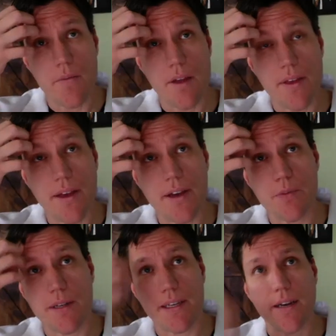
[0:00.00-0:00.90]
I think it goes
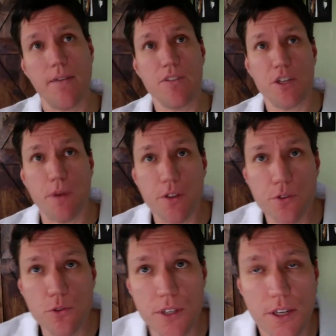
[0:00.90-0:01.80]
back to that conversation about
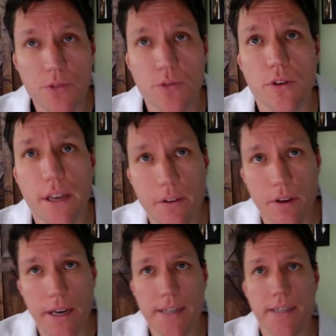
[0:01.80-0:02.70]
tools in a toolkit,
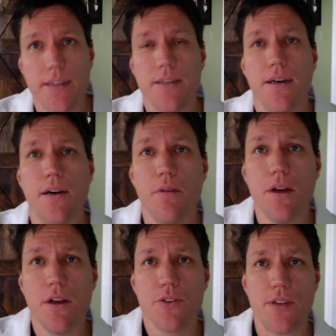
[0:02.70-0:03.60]
right? And so
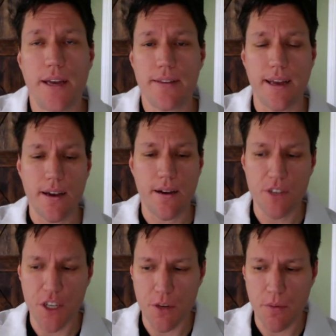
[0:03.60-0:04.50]
that
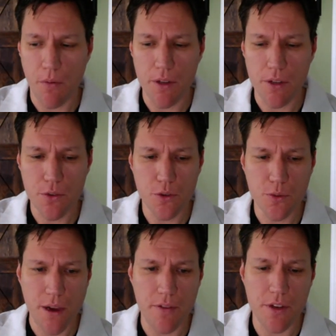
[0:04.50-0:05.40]
conversation about what tools
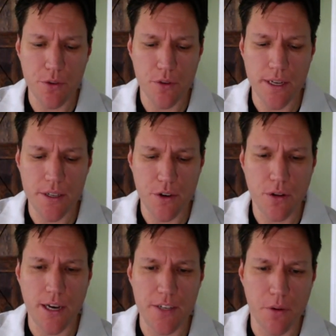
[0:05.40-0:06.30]
we have in the toolkit to
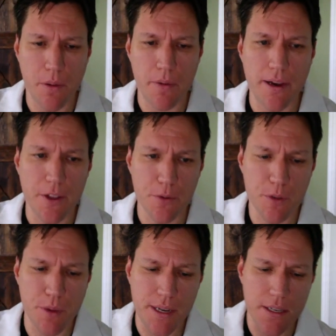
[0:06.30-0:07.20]
utilize from a public health
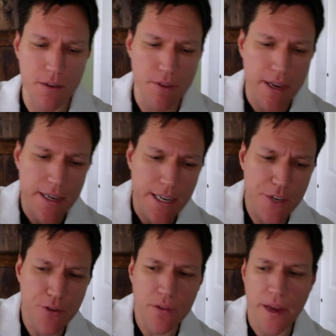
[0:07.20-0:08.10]
perspective
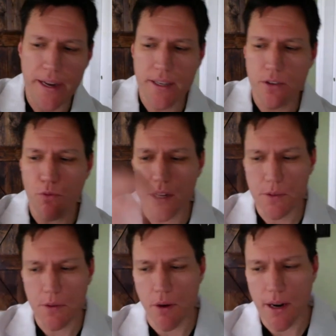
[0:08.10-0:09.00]
is related to what
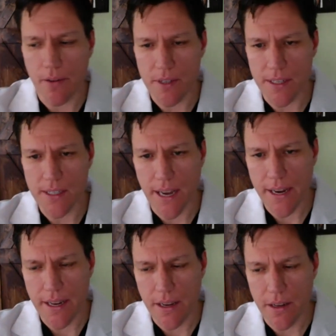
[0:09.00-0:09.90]
do we want out of a
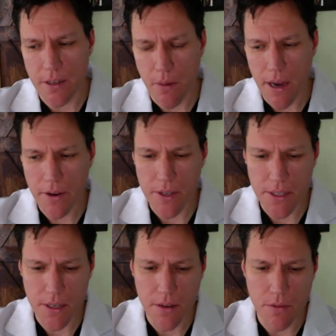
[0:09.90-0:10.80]
society, a
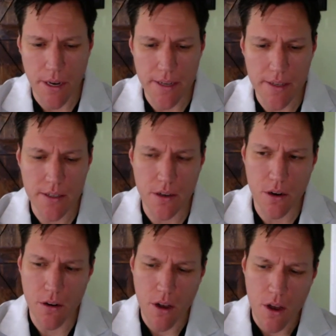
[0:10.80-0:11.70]
democracy, right?
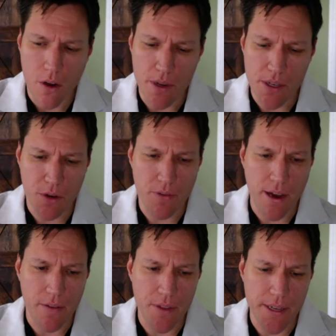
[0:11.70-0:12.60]
So we sort of
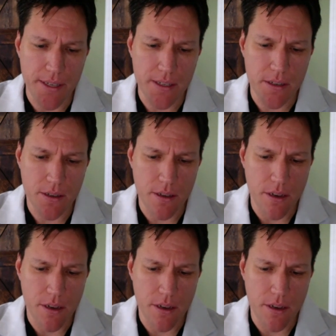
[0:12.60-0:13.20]
have this,